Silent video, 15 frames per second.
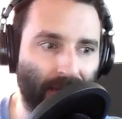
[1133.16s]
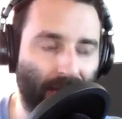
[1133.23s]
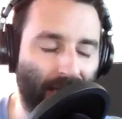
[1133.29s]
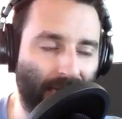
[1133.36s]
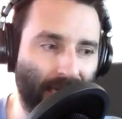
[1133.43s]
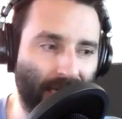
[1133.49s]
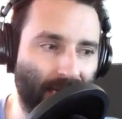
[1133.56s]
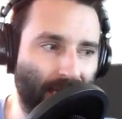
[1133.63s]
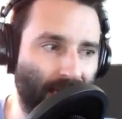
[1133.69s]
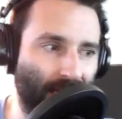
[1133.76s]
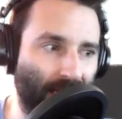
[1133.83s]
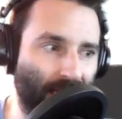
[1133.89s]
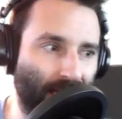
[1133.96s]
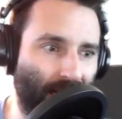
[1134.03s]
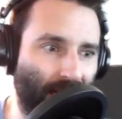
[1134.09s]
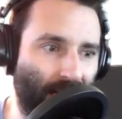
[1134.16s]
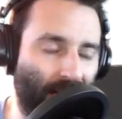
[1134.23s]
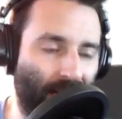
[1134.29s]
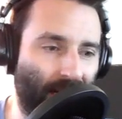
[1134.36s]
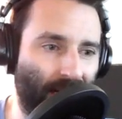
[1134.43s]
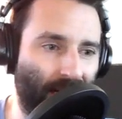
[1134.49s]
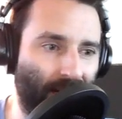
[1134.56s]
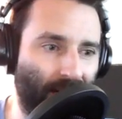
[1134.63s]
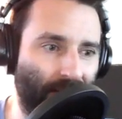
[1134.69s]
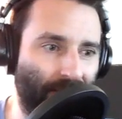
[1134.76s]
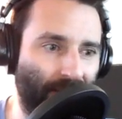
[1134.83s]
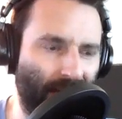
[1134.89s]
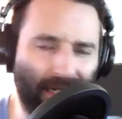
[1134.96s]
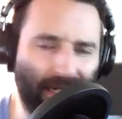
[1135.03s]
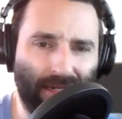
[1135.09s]
He
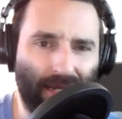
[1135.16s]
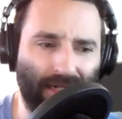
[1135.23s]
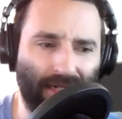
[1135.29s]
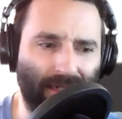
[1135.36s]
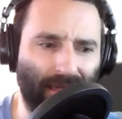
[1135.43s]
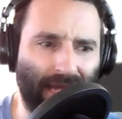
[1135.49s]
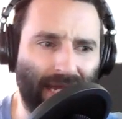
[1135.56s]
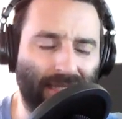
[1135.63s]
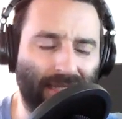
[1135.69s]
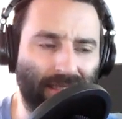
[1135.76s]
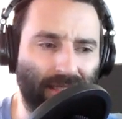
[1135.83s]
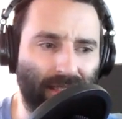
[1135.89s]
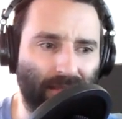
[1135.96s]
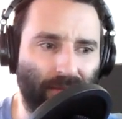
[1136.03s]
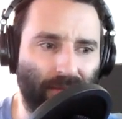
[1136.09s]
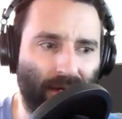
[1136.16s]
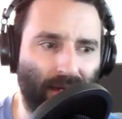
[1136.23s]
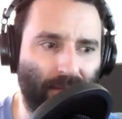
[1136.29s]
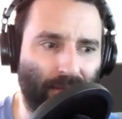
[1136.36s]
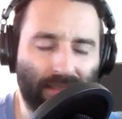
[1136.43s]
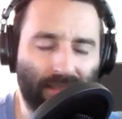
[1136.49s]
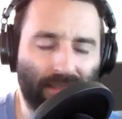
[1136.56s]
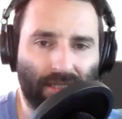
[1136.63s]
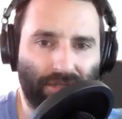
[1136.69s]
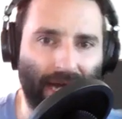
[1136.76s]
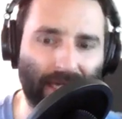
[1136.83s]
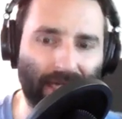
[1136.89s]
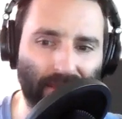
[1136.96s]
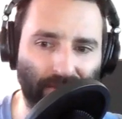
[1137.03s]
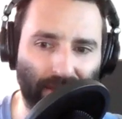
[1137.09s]
lands Princess
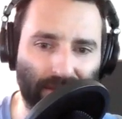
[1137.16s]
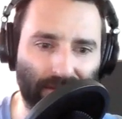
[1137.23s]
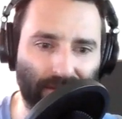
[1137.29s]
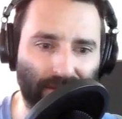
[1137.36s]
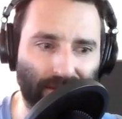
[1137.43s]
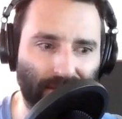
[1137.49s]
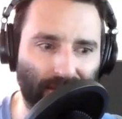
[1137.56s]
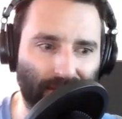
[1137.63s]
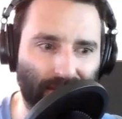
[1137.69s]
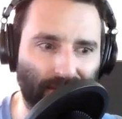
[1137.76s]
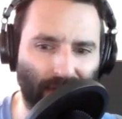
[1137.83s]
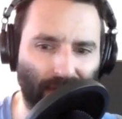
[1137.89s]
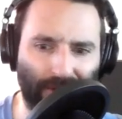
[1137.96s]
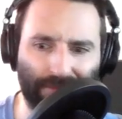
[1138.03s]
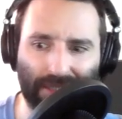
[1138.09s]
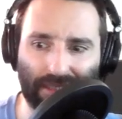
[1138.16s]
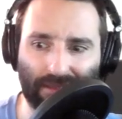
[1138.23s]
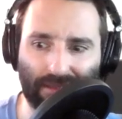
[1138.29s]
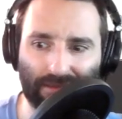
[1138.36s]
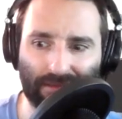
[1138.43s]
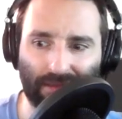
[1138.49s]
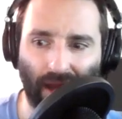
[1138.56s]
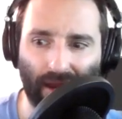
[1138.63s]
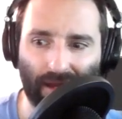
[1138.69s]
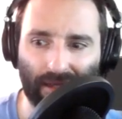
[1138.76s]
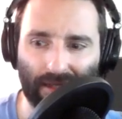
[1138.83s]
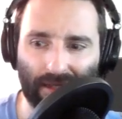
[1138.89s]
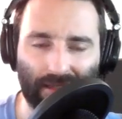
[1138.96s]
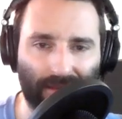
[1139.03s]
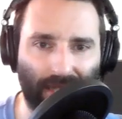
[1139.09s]
Jasmine. I mean,
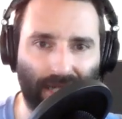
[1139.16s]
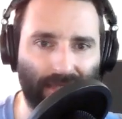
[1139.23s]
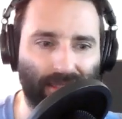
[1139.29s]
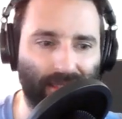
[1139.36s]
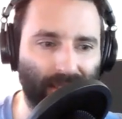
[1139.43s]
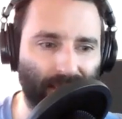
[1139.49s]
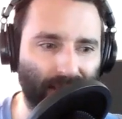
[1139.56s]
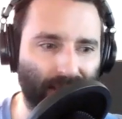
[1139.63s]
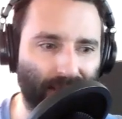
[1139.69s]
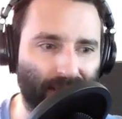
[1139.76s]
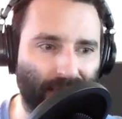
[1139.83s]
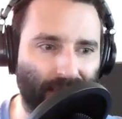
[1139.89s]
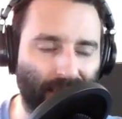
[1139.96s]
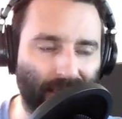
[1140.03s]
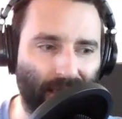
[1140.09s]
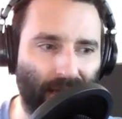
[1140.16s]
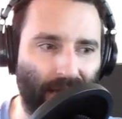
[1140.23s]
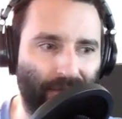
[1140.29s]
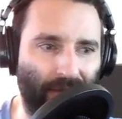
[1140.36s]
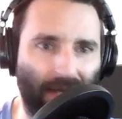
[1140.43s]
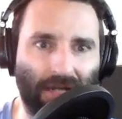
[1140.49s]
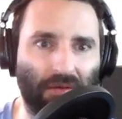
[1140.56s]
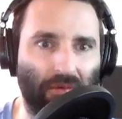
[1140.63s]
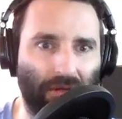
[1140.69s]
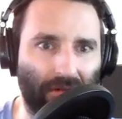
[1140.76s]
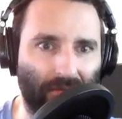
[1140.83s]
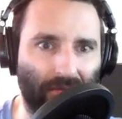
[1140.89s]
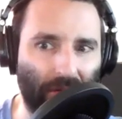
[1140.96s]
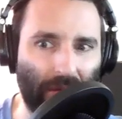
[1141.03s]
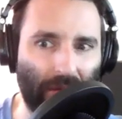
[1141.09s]
that's a life anyone
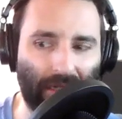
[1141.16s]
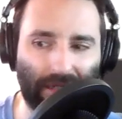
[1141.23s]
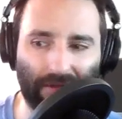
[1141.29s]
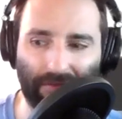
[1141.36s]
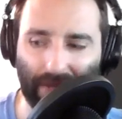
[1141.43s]
would want to live.